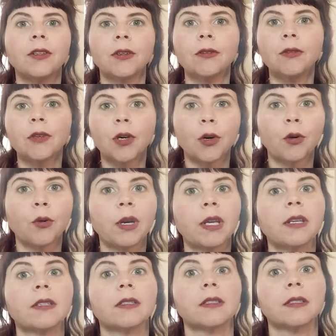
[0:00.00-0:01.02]
you know
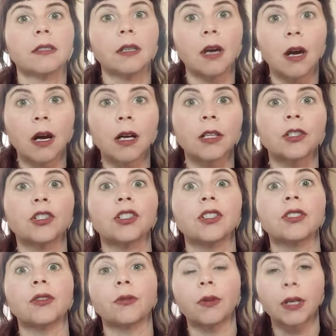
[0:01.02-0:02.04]
it is not
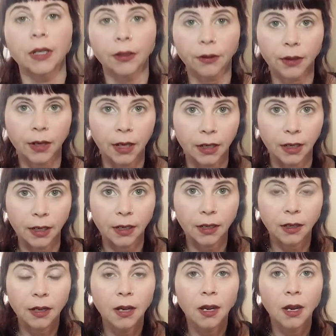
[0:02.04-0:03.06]
just a regular headache.